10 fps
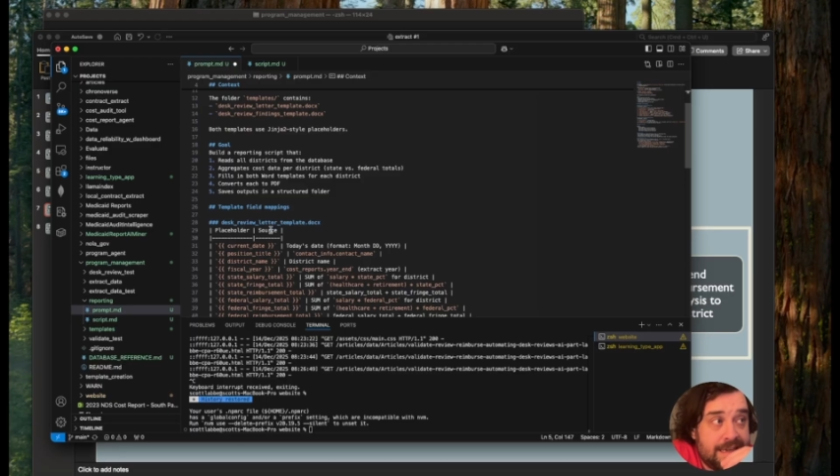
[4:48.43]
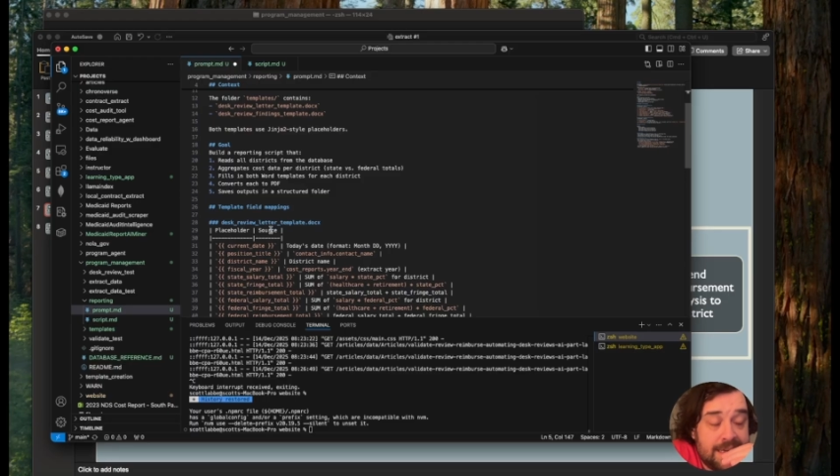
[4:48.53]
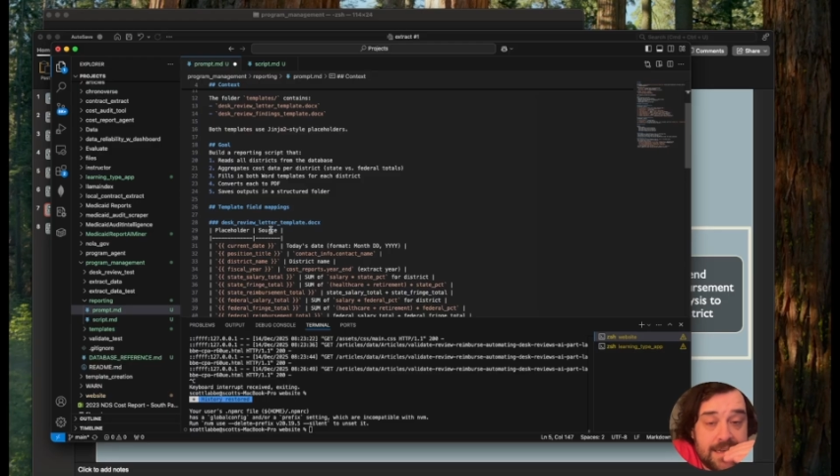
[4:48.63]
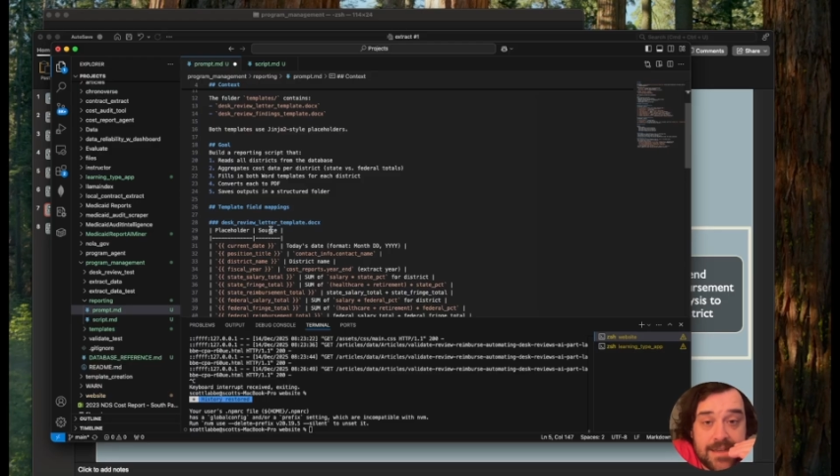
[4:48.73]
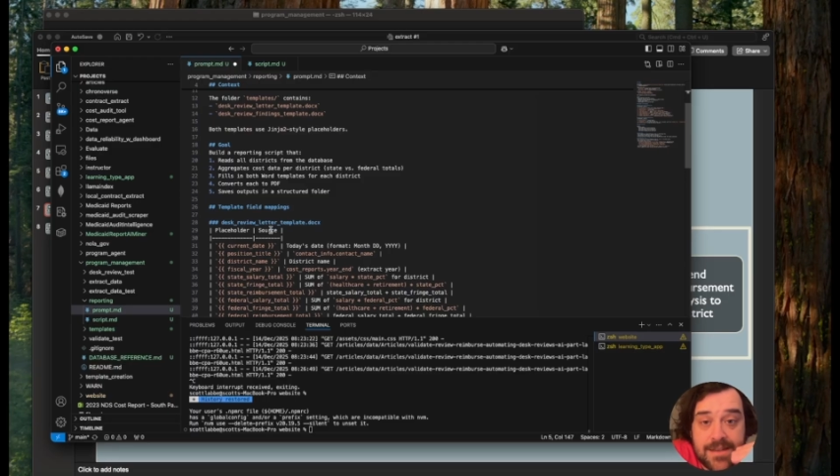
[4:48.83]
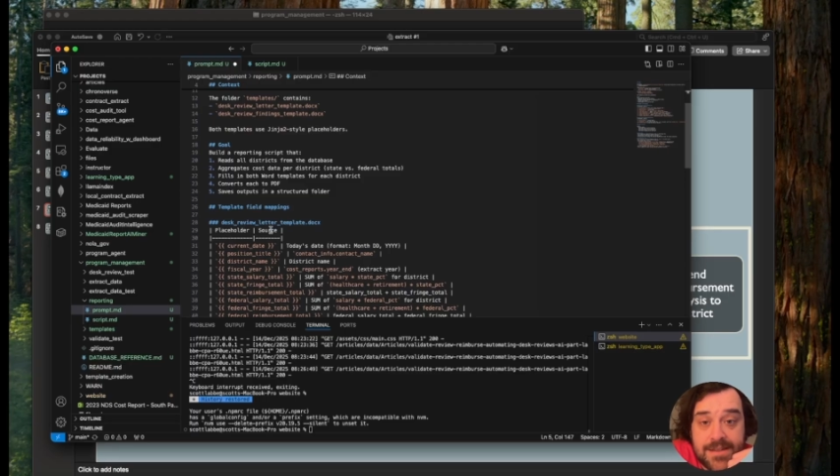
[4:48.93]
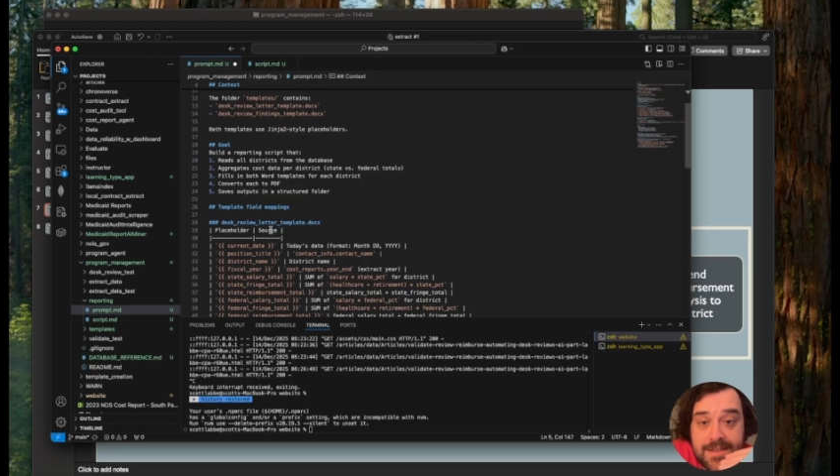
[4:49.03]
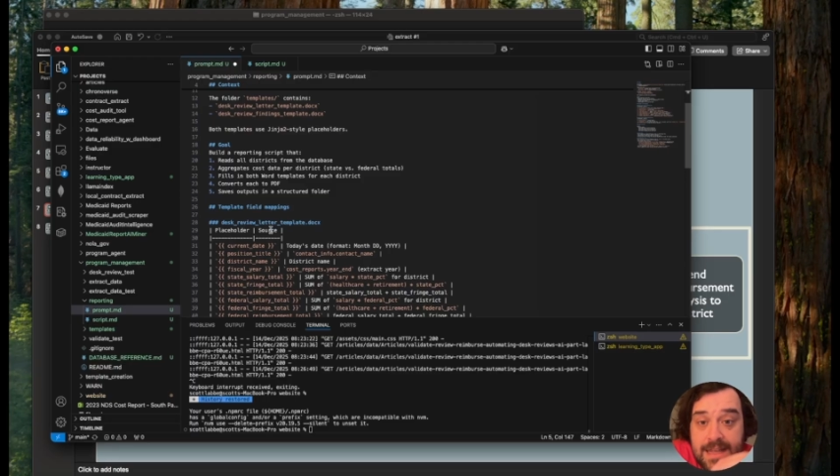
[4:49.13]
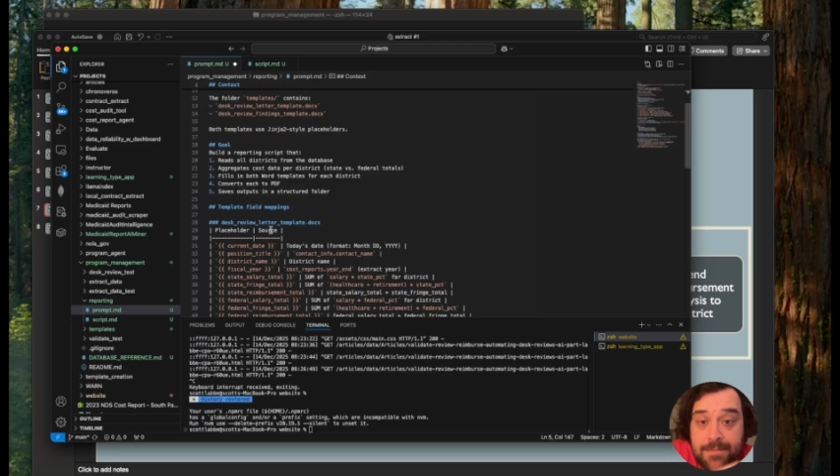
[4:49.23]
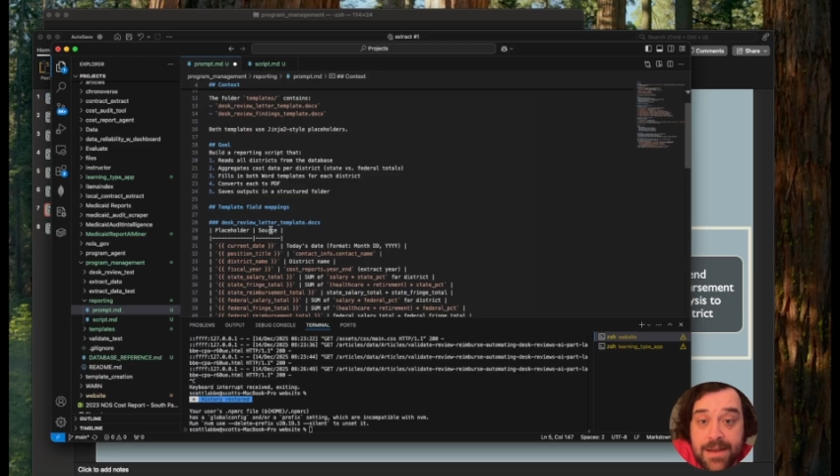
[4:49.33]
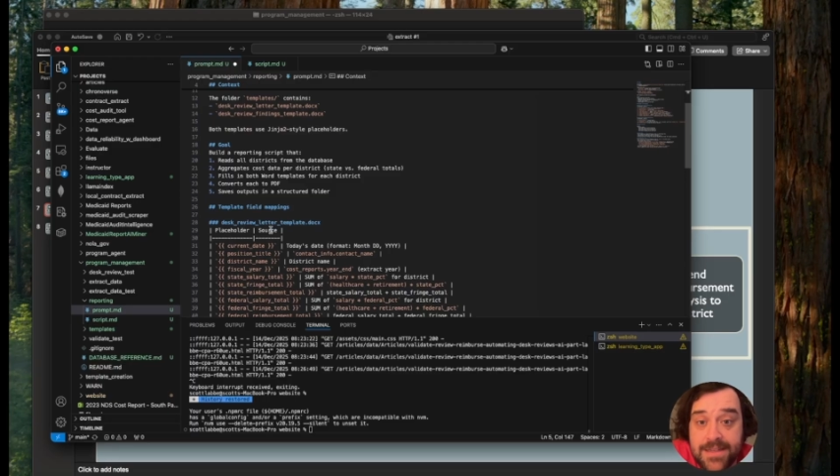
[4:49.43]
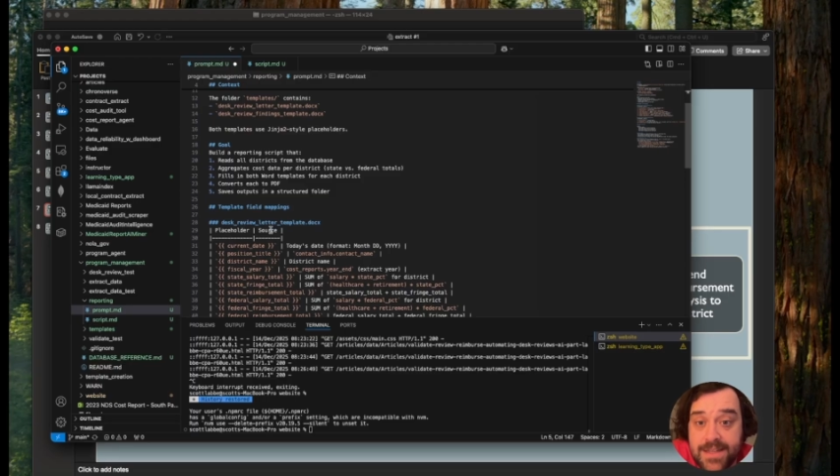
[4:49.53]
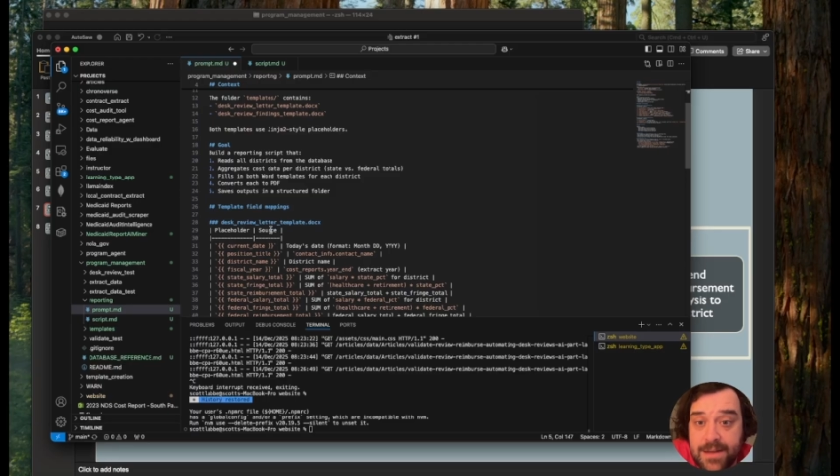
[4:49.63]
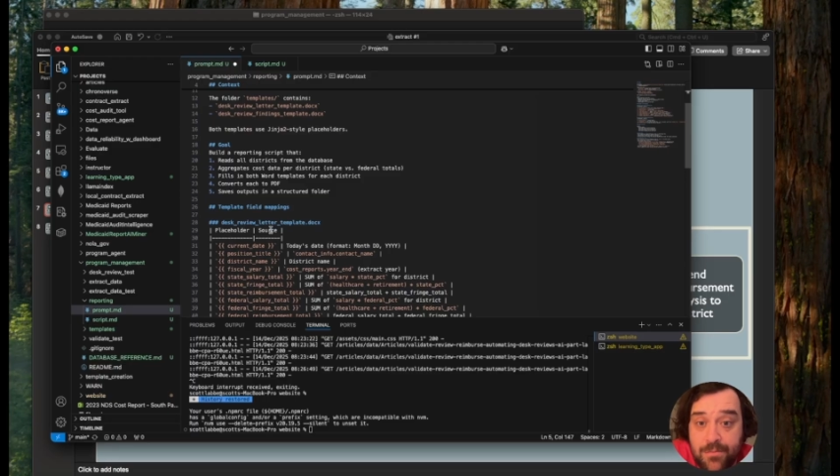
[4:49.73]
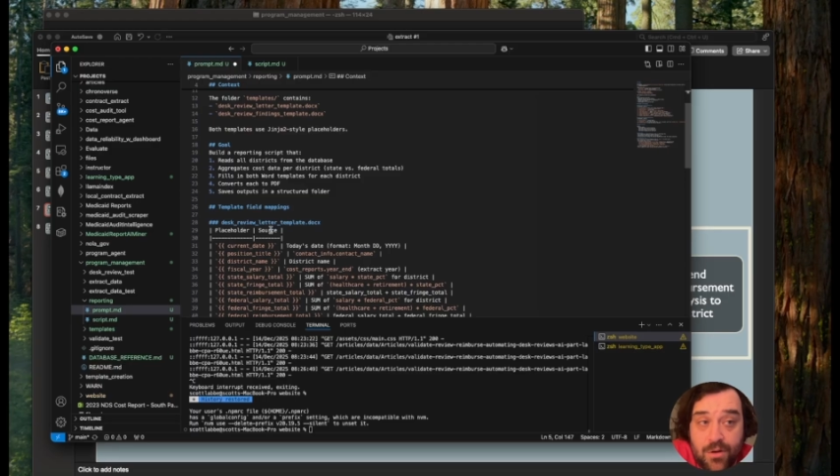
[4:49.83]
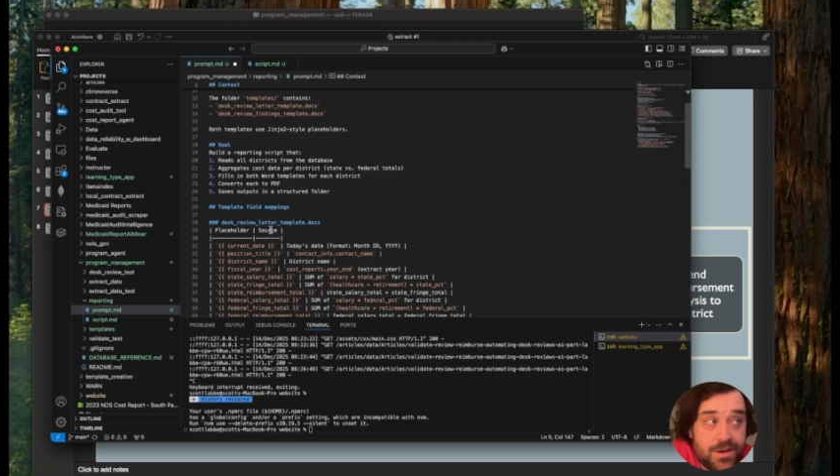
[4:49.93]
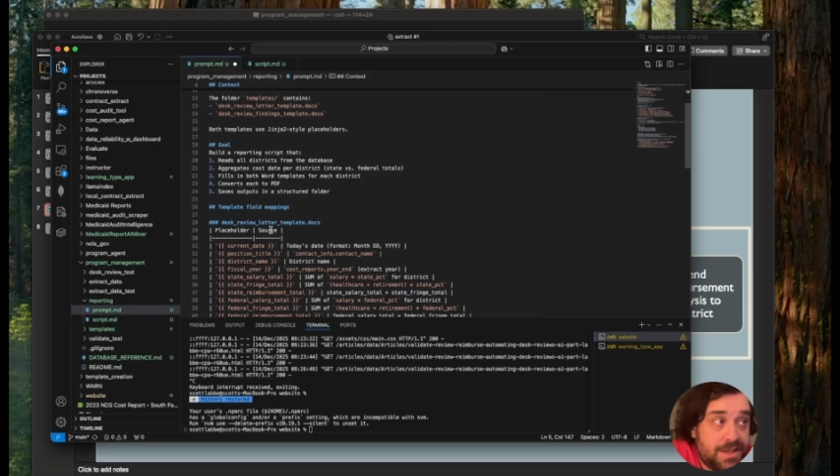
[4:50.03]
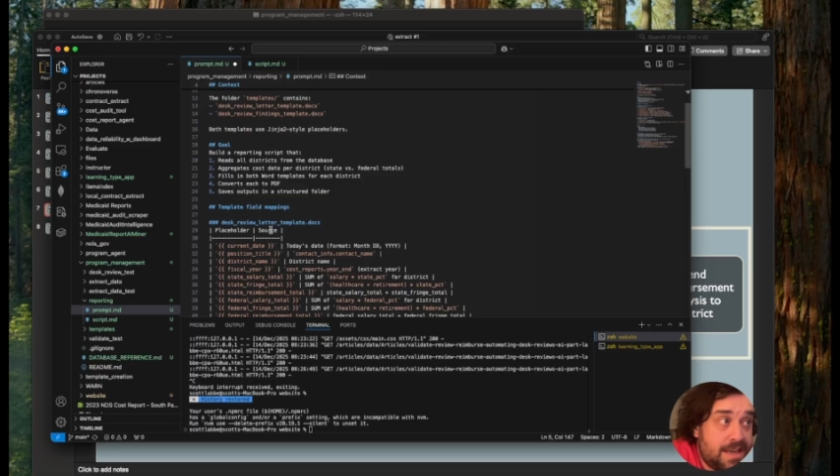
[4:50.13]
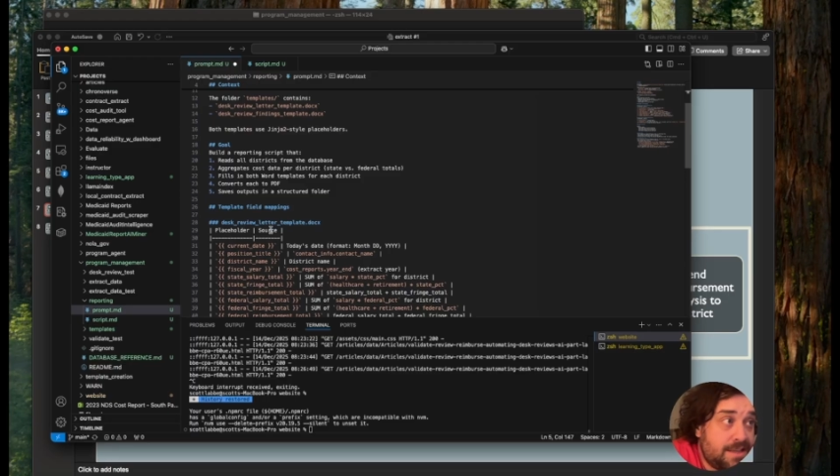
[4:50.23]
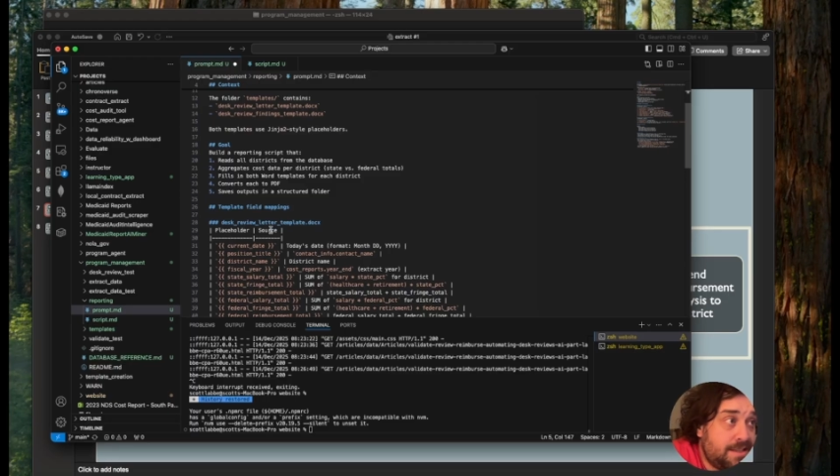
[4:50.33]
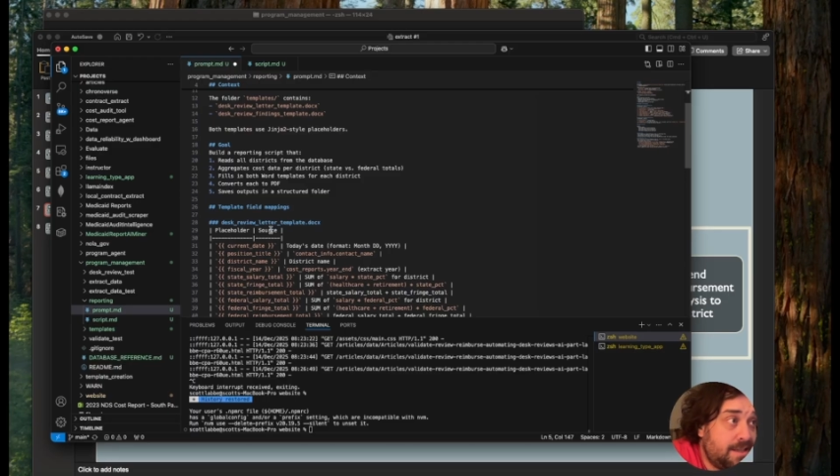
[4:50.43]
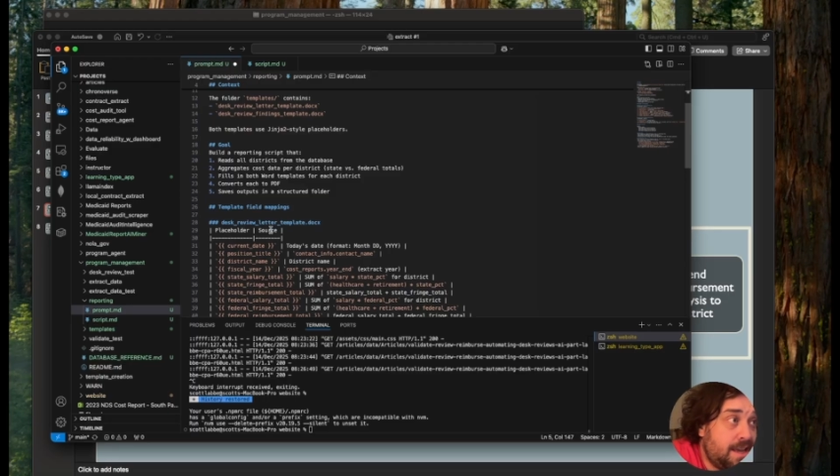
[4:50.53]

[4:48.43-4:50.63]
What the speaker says: in a step-by-step process.